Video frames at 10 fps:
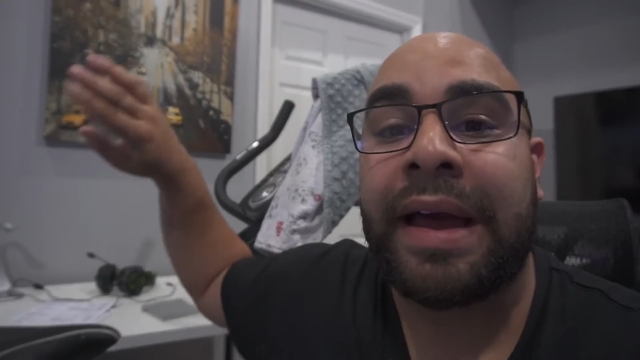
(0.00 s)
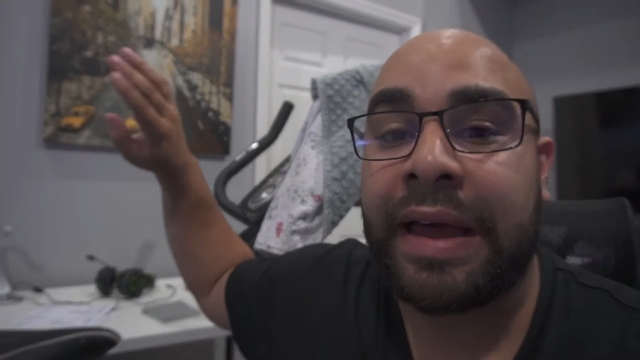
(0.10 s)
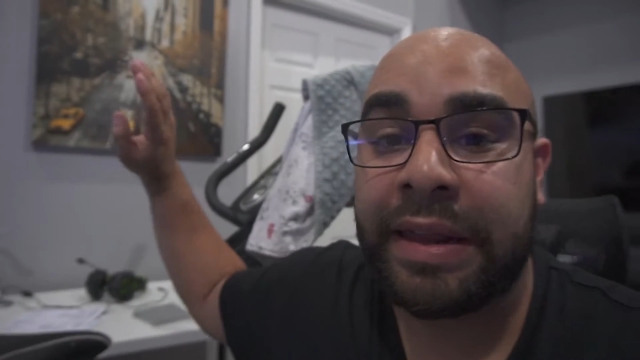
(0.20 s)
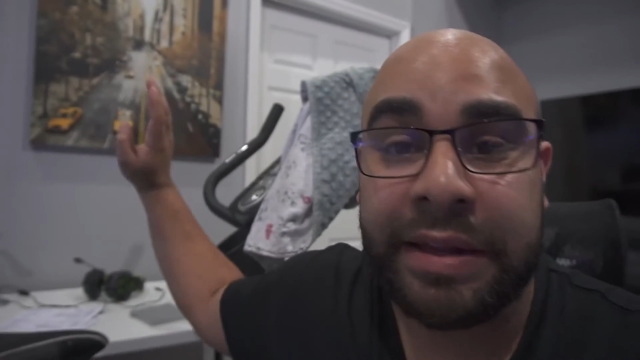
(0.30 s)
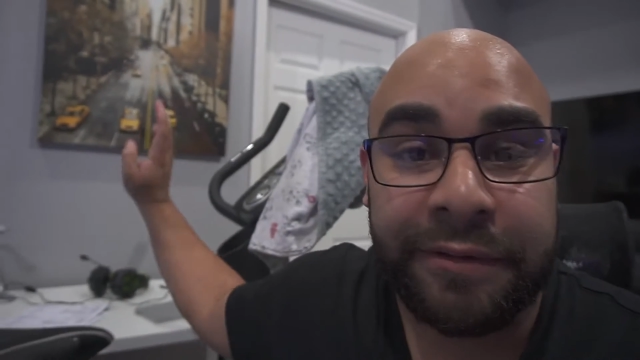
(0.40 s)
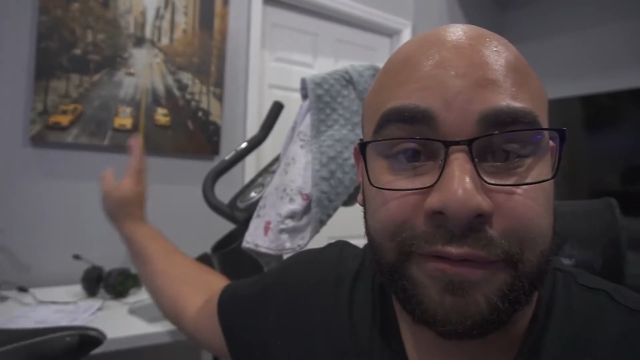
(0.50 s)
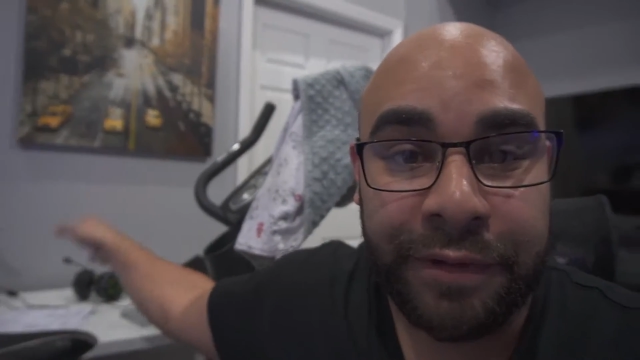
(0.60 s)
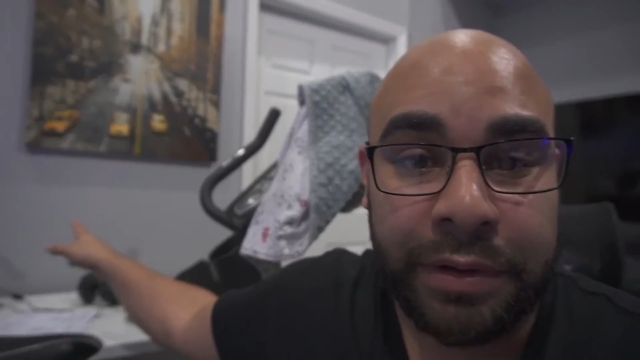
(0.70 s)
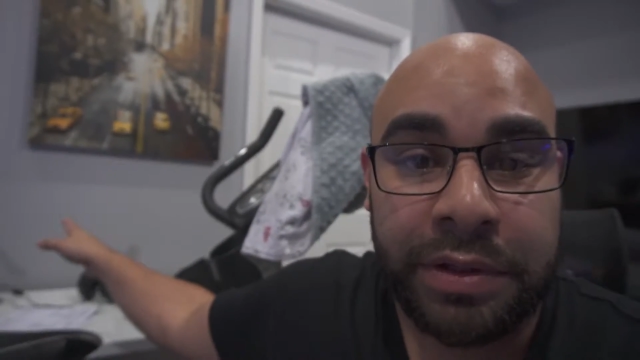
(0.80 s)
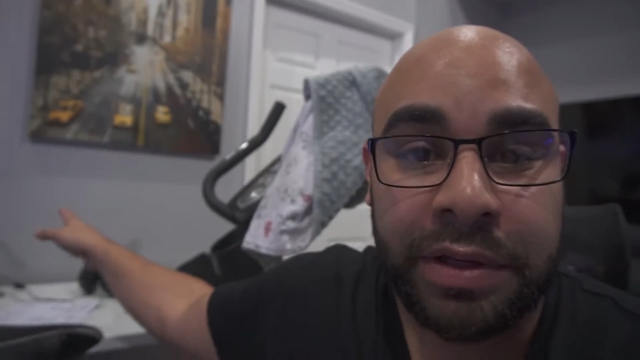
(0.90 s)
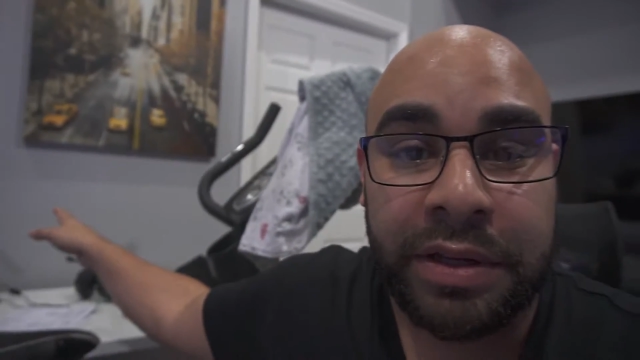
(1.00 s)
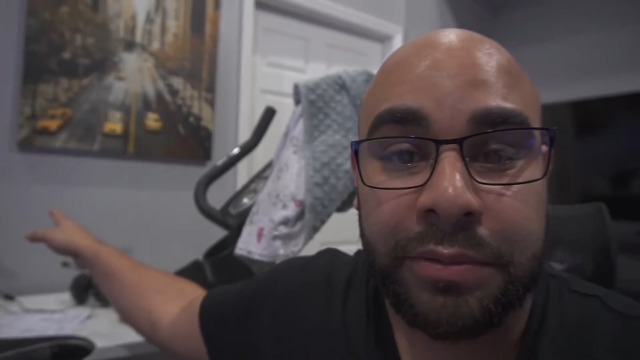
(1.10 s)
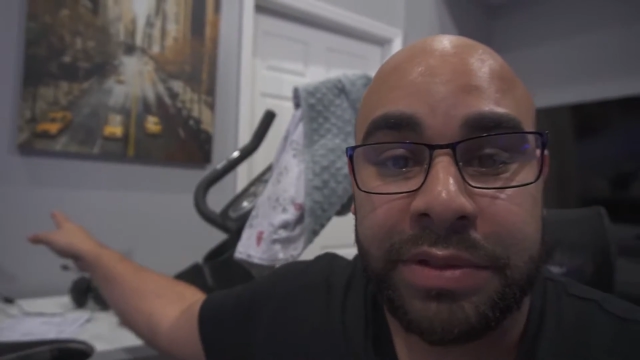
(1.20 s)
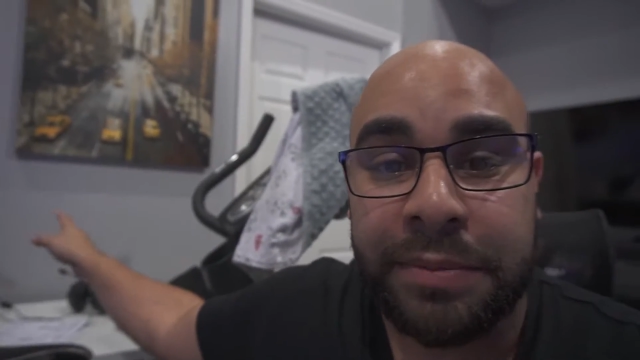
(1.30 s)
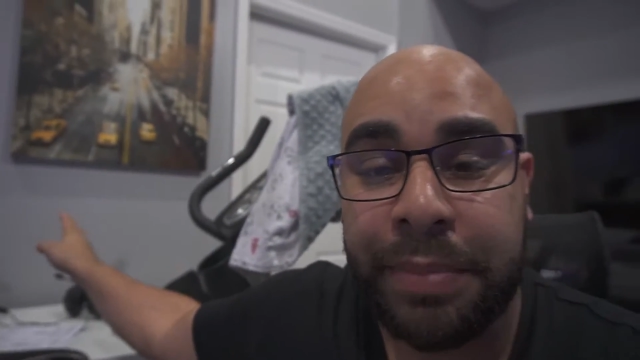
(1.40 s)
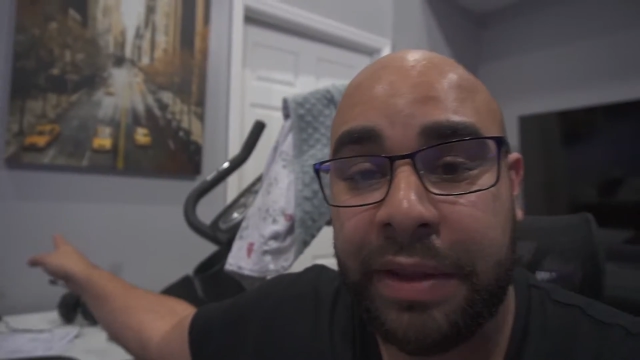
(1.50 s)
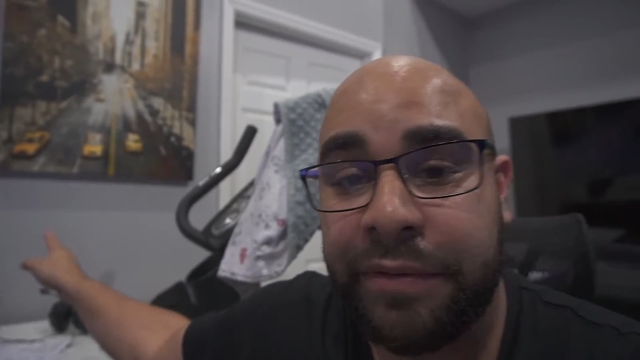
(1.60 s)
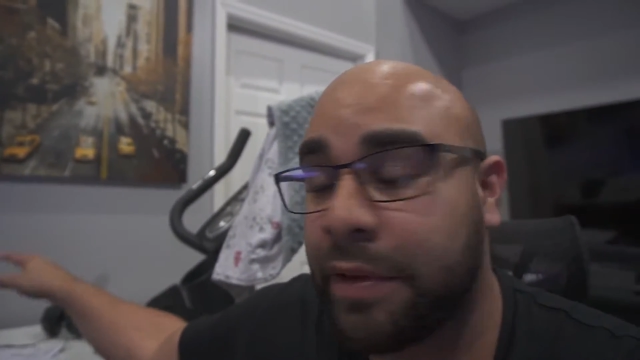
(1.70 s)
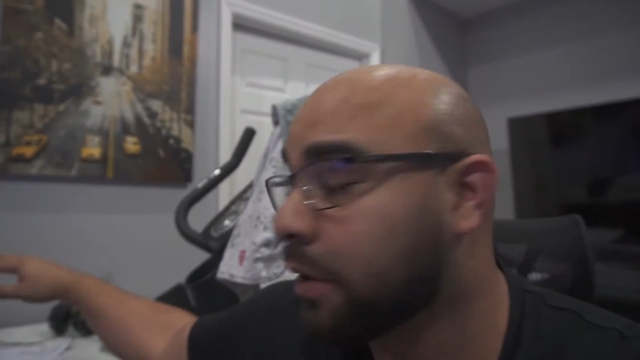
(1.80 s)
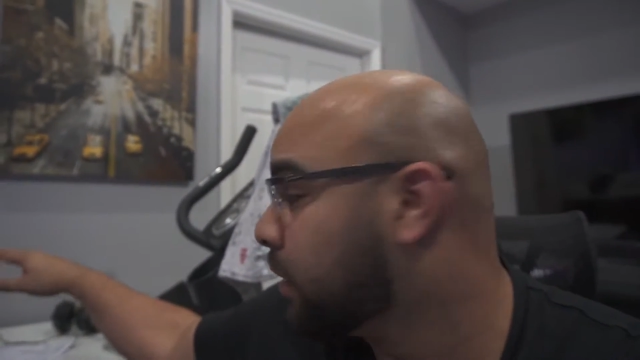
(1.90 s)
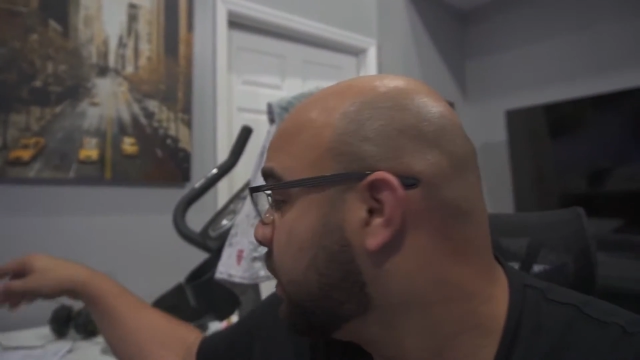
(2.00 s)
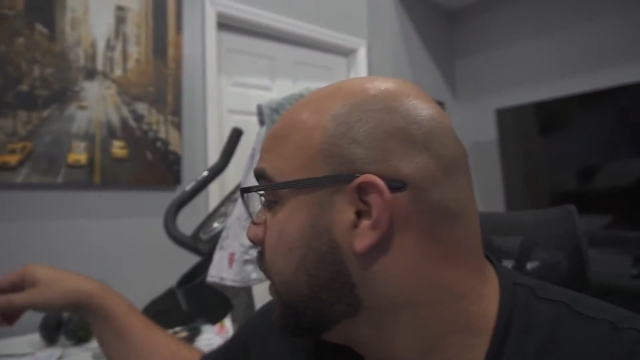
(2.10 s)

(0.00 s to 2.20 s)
I had filled it in with some paint filler.